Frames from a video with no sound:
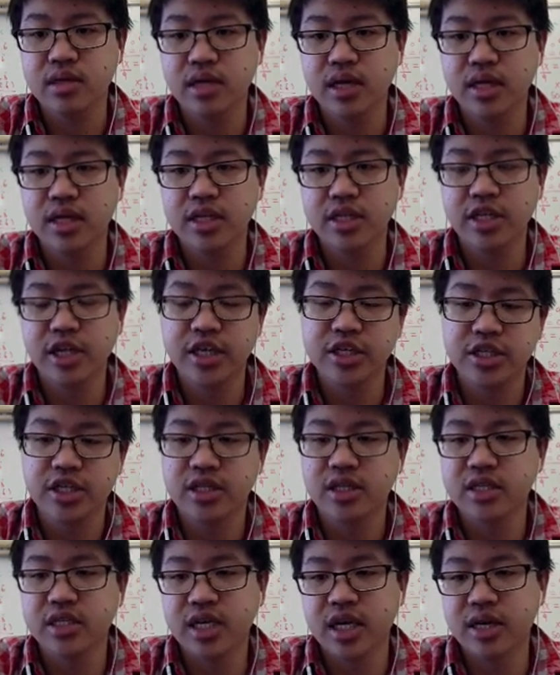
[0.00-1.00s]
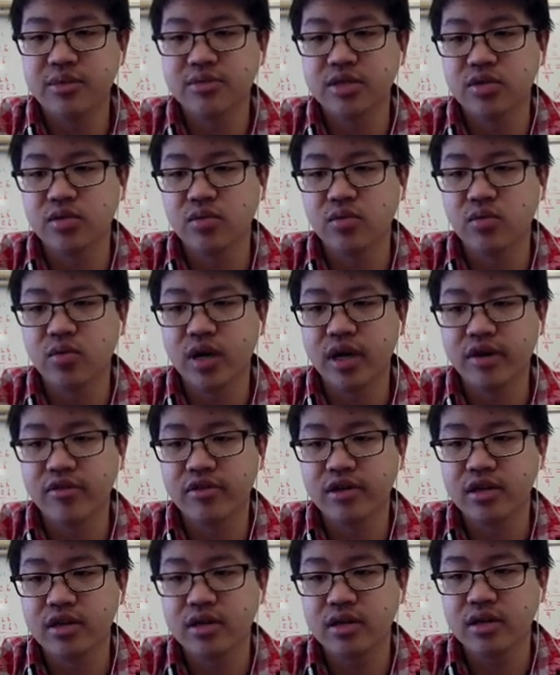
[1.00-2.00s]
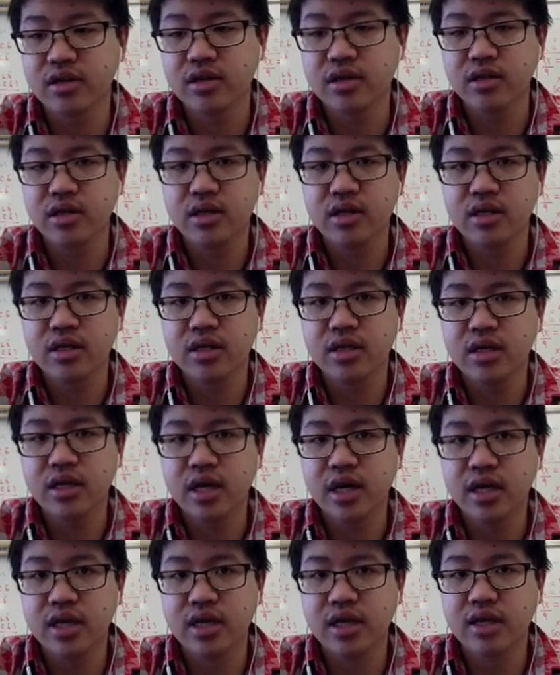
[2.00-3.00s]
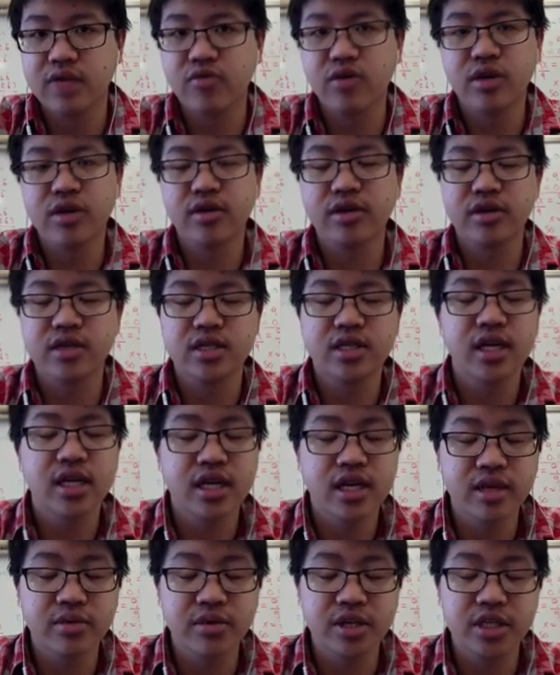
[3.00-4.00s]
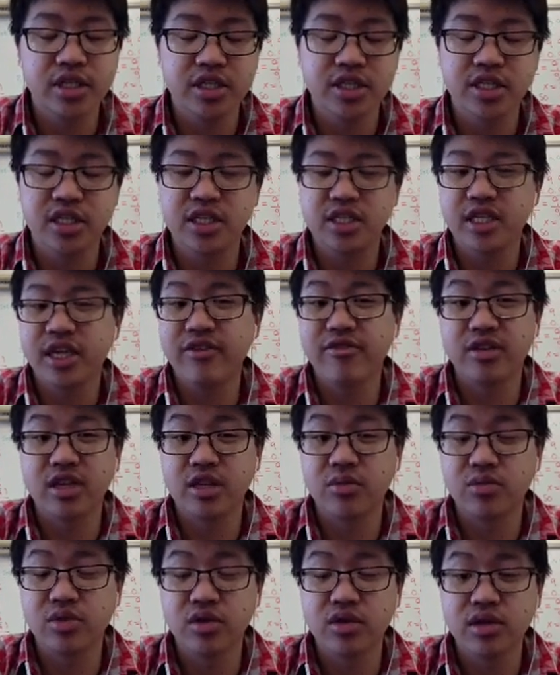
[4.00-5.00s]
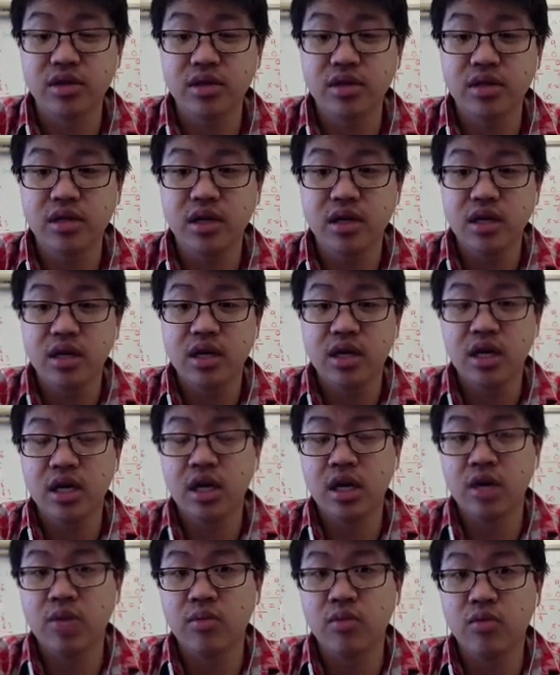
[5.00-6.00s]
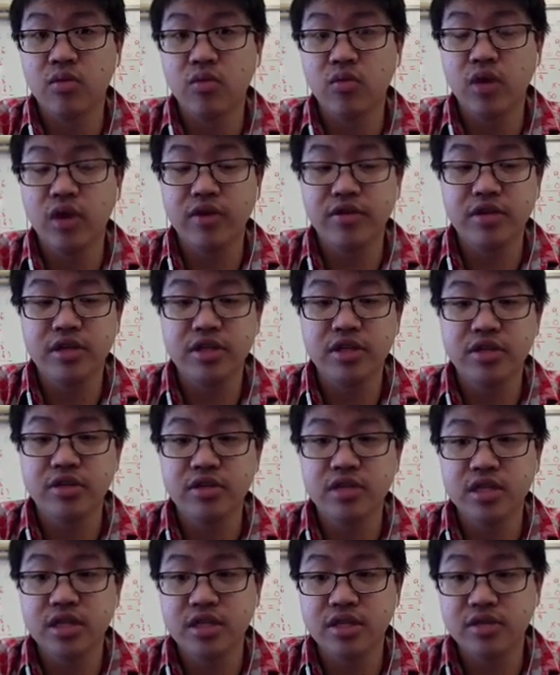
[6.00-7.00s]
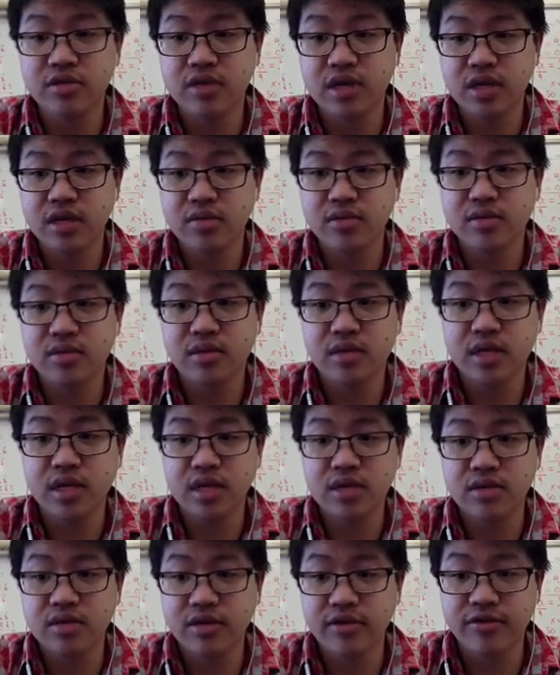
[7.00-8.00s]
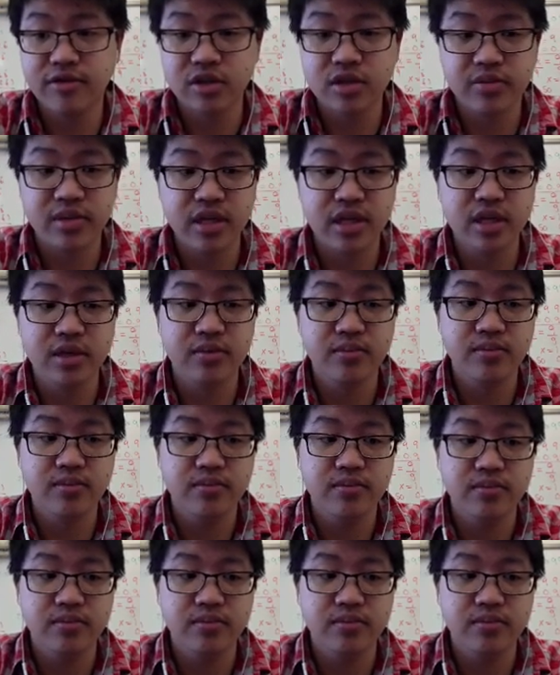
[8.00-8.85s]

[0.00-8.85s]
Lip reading: and then changing the time to whatever, and then rendering out a second image and just saving them both. Whatever you choose to do, I'll do the first method.